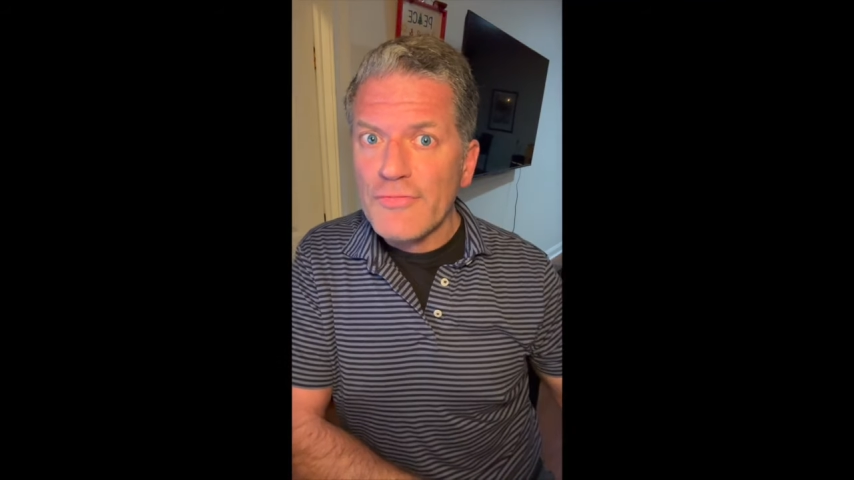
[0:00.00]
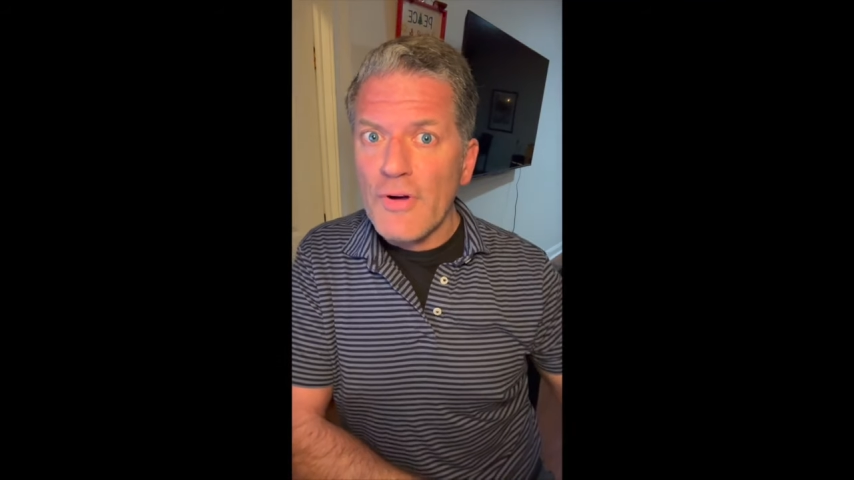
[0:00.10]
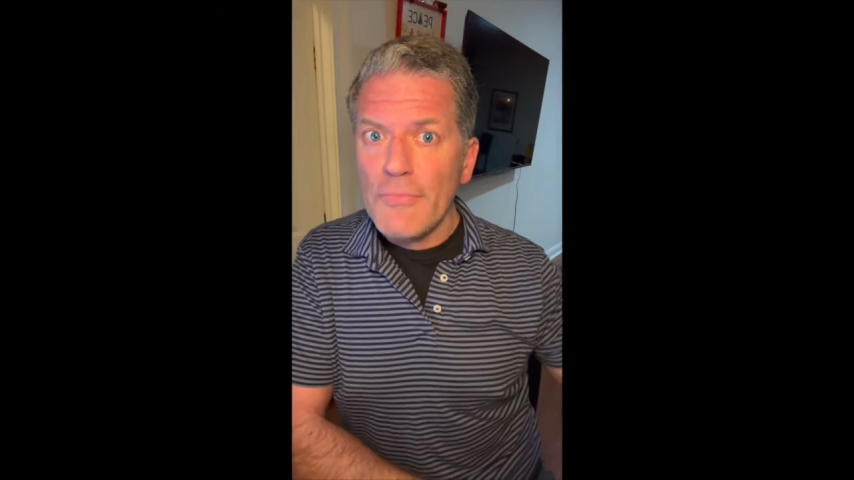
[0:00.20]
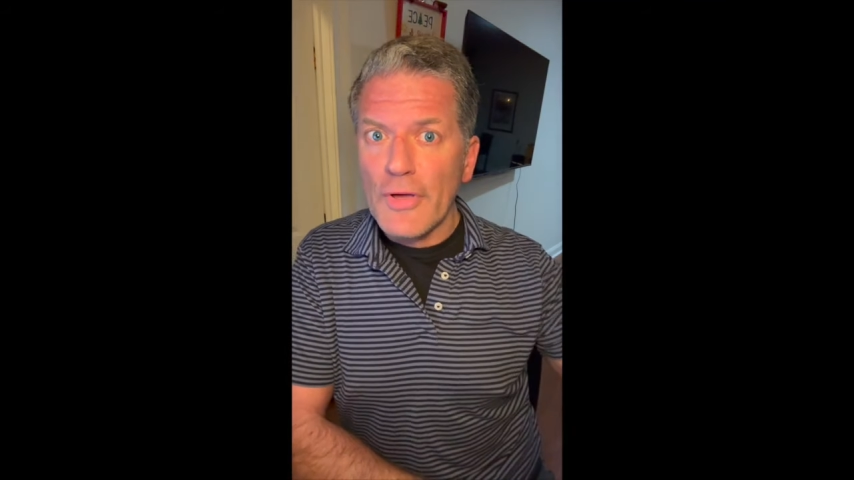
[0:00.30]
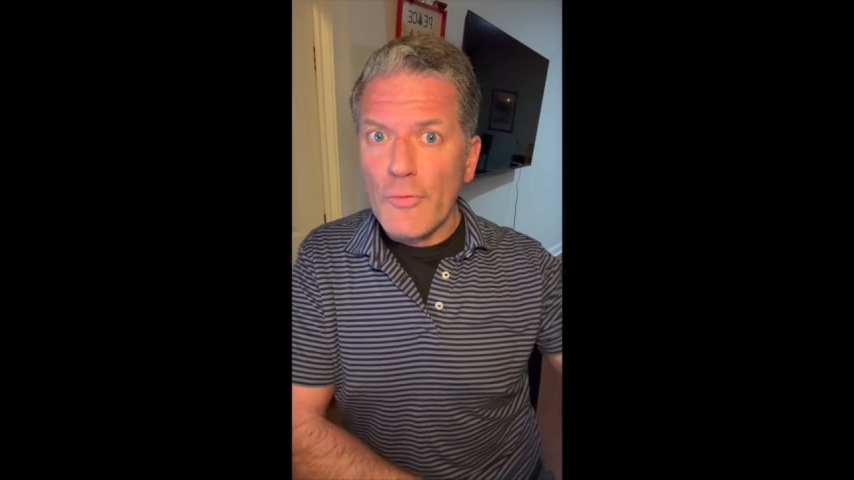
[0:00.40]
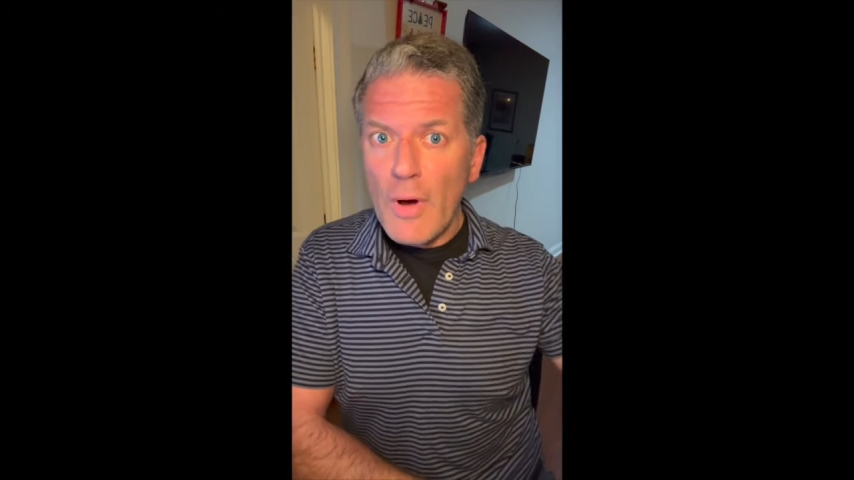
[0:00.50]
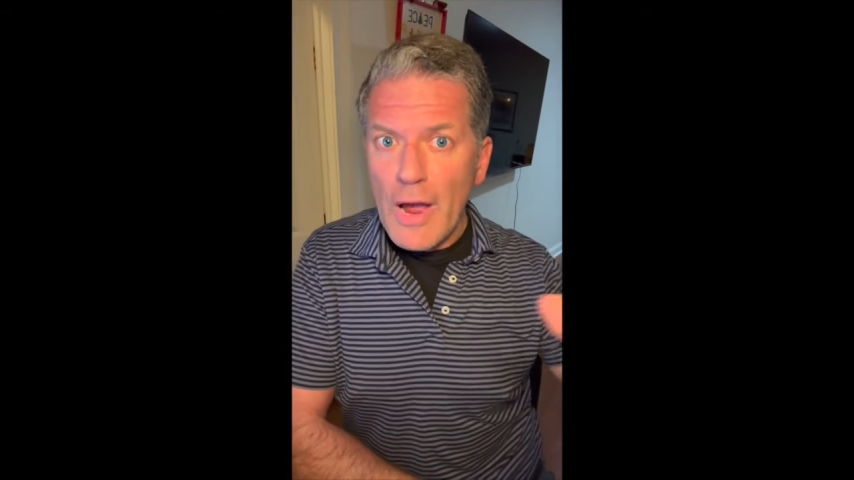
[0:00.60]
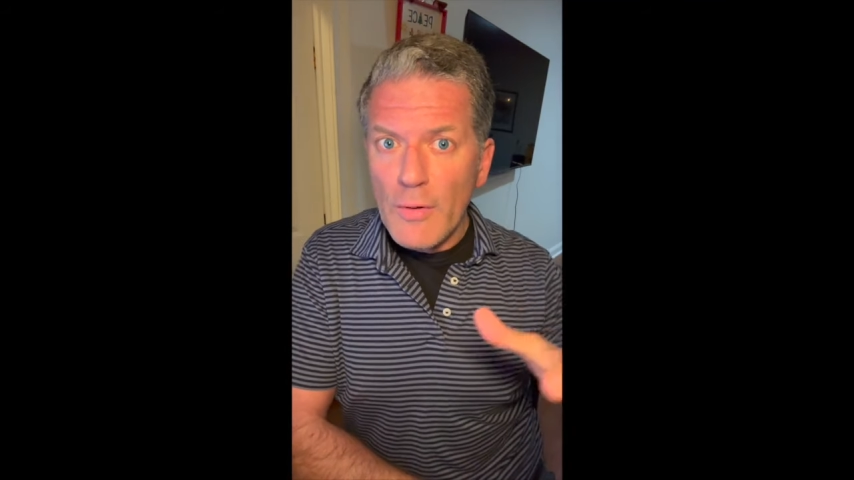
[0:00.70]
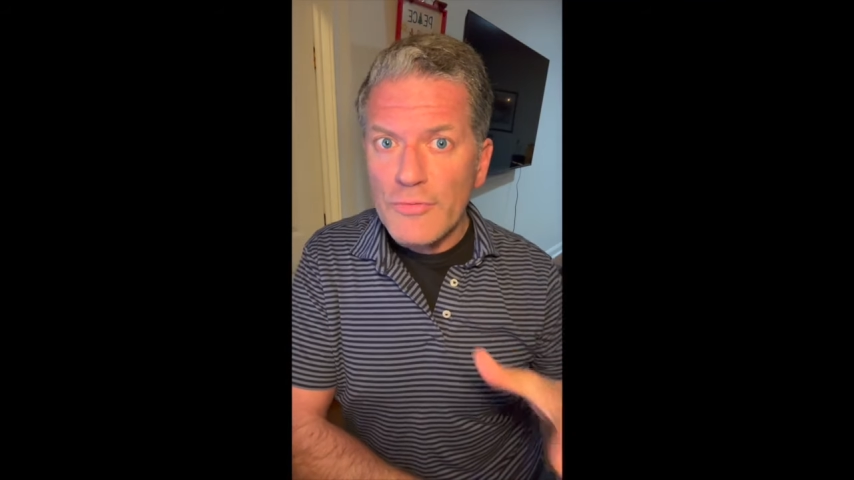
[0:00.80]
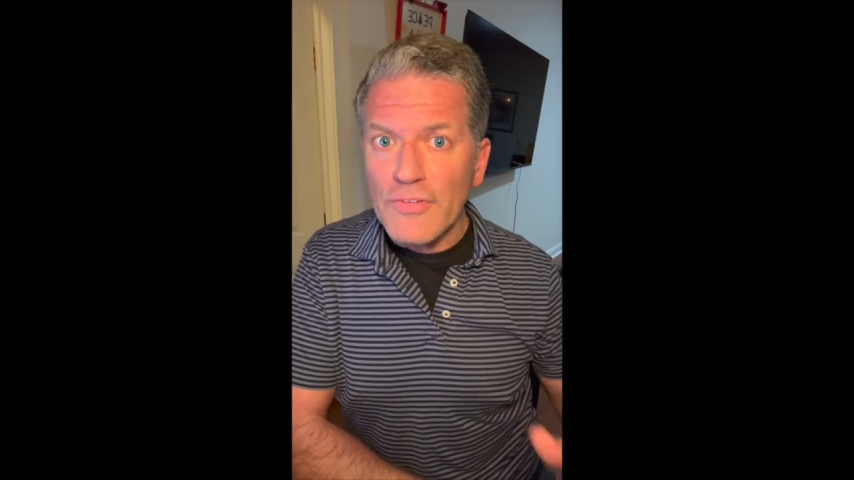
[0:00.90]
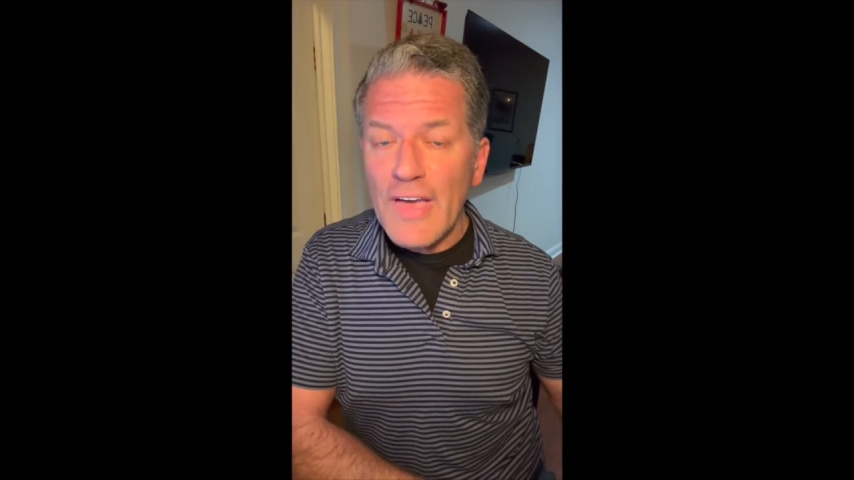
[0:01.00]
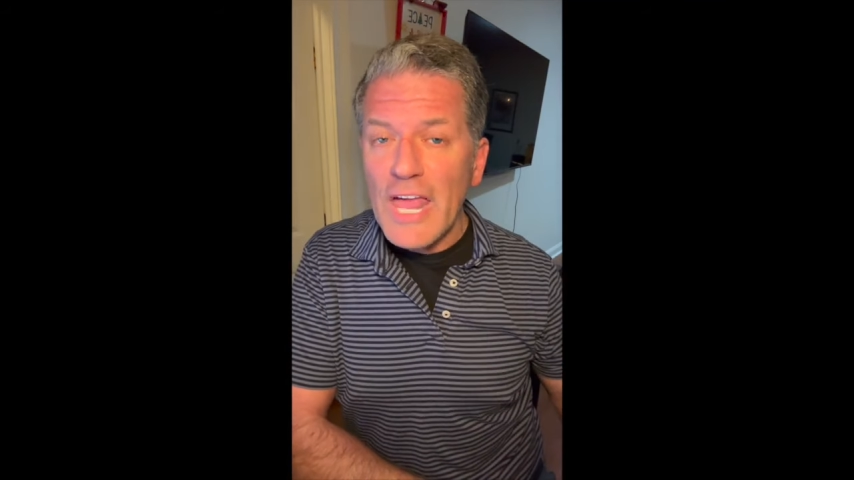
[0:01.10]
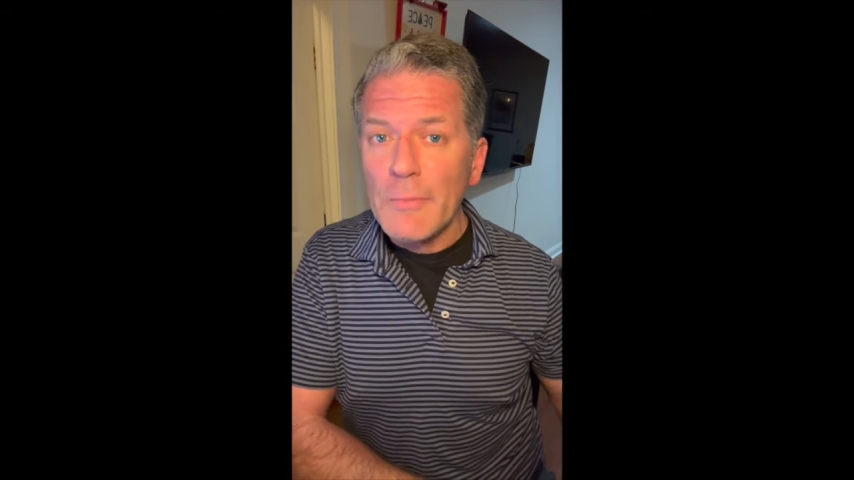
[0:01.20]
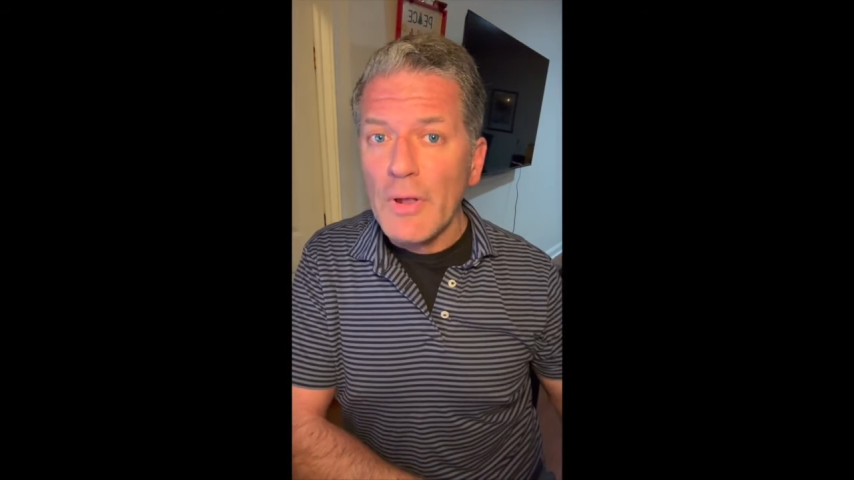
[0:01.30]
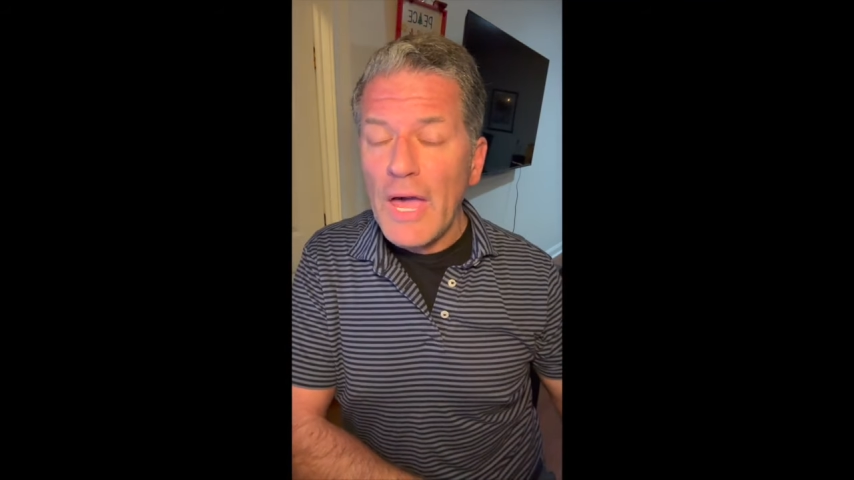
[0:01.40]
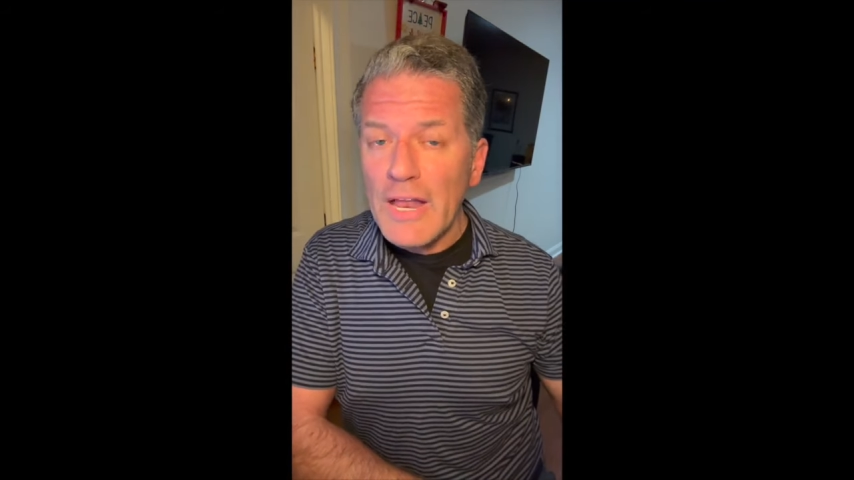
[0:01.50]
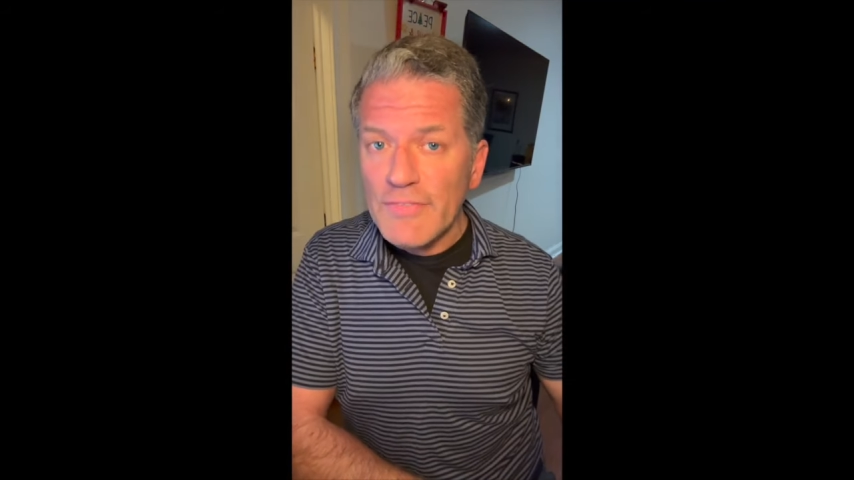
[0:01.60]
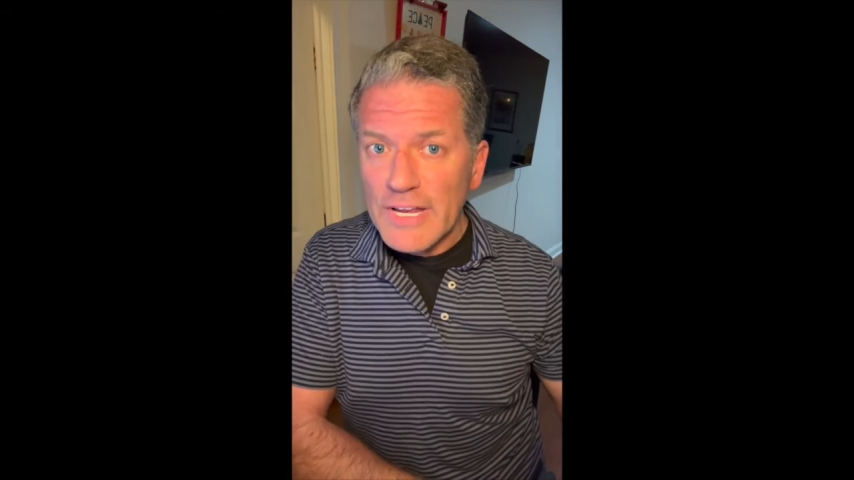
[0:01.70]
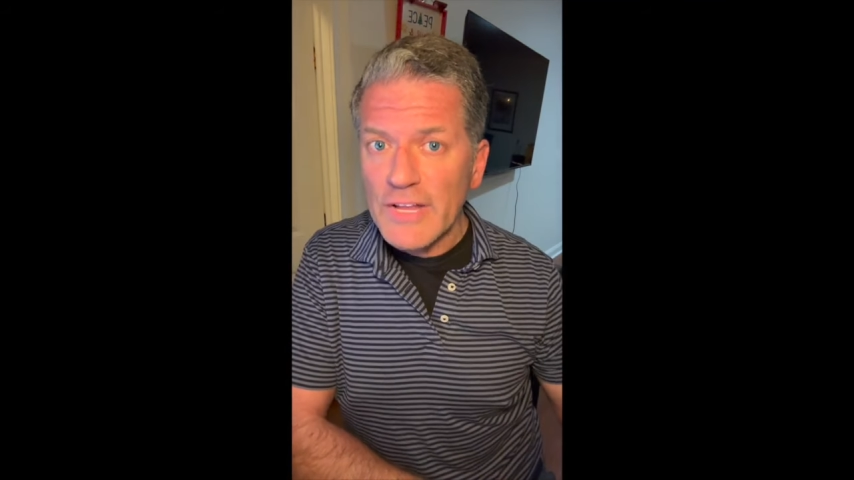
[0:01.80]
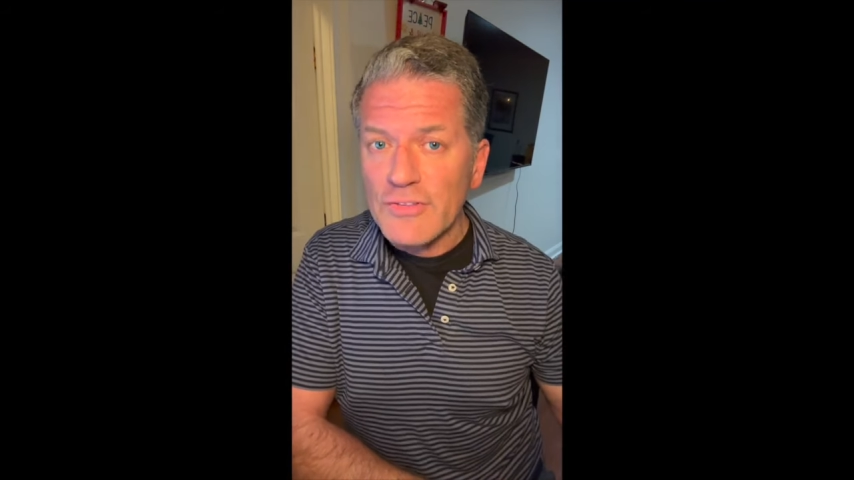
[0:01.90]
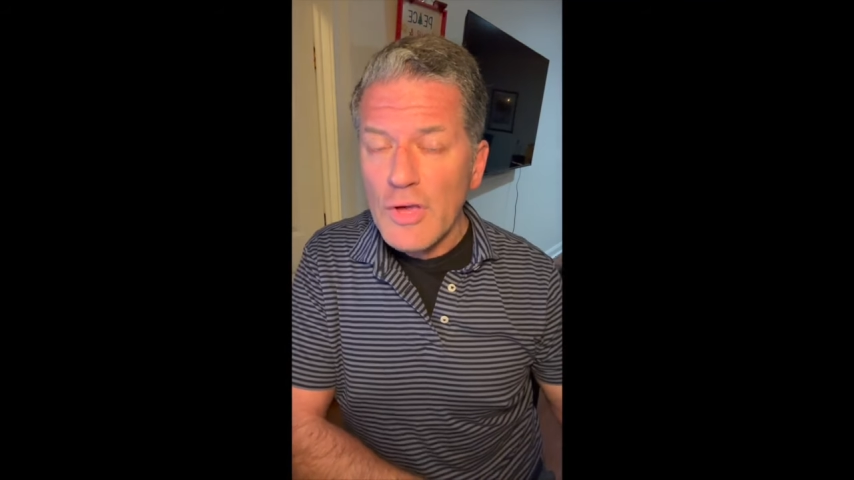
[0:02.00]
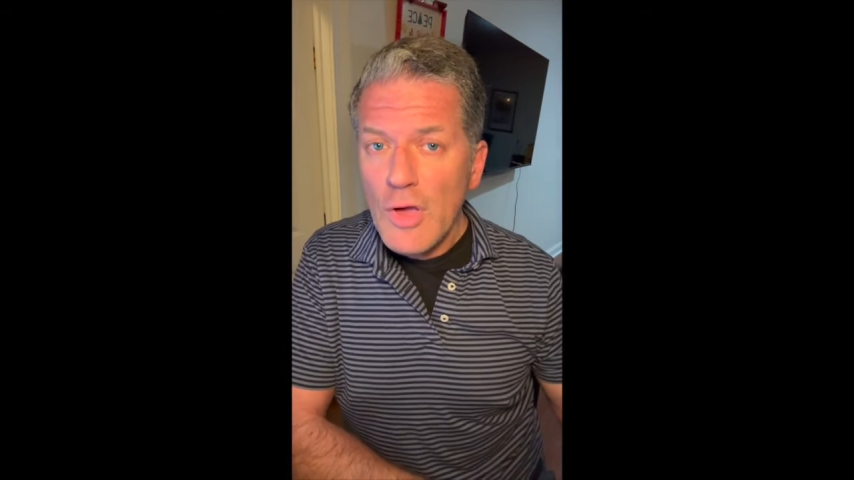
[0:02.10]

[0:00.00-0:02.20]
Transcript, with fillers: from the crowds of animal advocates